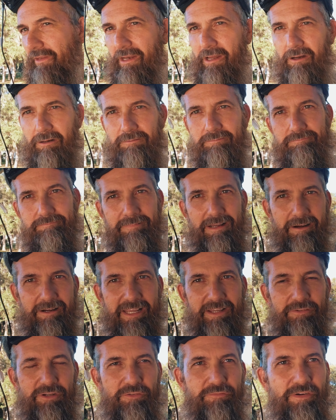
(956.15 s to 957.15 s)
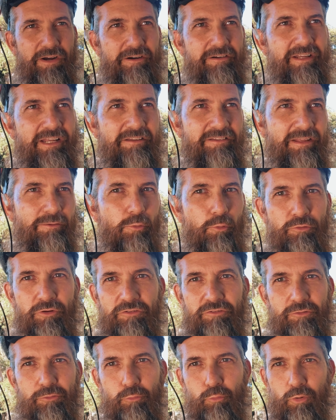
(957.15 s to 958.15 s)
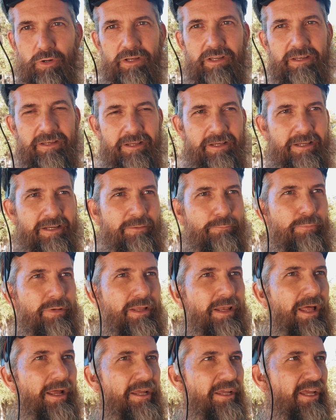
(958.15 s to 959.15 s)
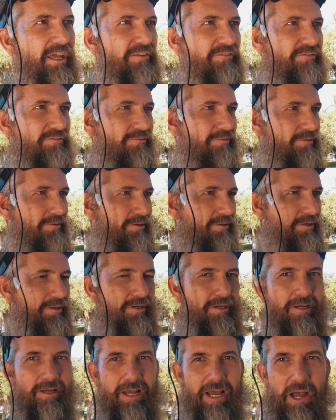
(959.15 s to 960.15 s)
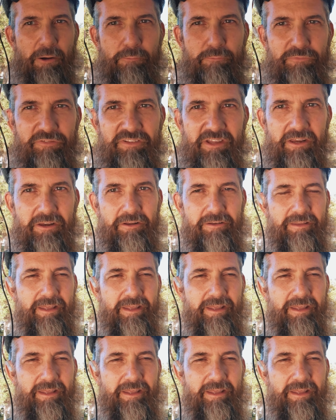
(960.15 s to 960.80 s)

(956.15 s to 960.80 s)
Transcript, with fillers: I'll, I'll give it a fair test. I won't just do one and done and be like, yes, I'm set on